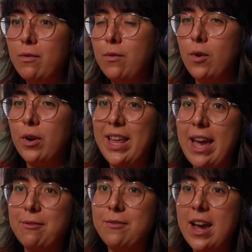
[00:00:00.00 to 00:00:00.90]
for
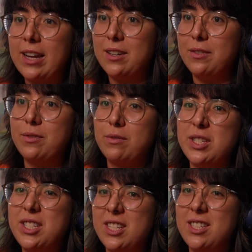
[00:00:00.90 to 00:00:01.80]
that fact of
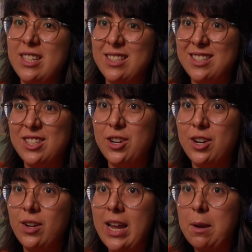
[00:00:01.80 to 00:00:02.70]
resistance, you
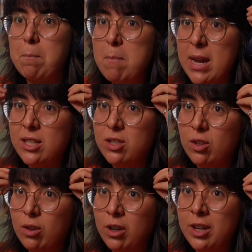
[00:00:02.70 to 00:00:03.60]
know, like
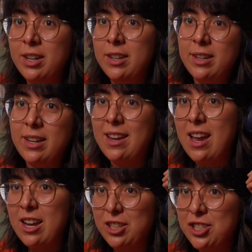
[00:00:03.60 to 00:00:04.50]
mental
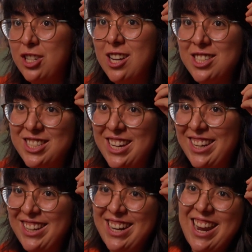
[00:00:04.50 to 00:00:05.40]

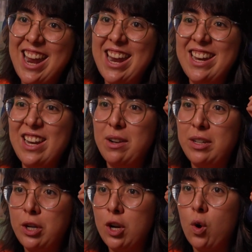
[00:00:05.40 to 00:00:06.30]
exhausting, and
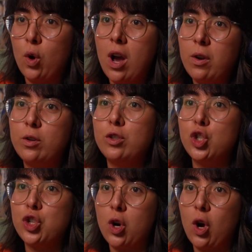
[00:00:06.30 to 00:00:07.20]
you know how to
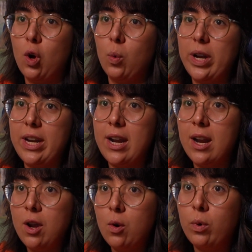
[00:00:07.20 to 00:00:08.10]
control
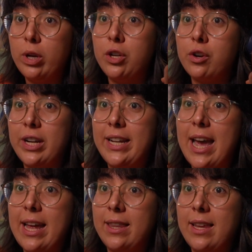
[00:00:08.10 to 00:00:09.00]
when you're in
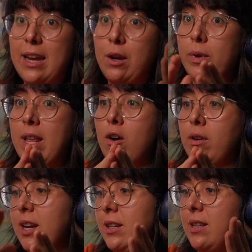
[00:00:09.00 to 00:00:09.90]
that thing without
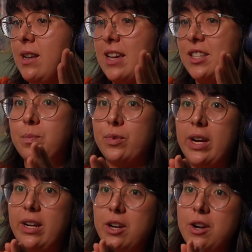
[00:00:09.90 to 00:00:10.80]
getting
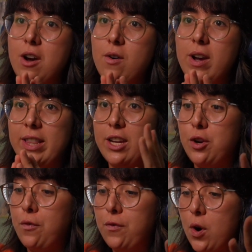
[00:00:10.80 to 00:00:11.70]
desperate, you know. And then
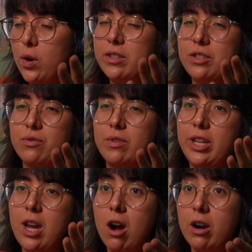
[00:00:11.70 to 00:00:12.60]
you focus
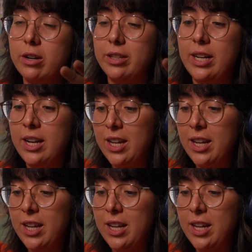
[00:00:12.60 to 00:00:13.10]
really hard on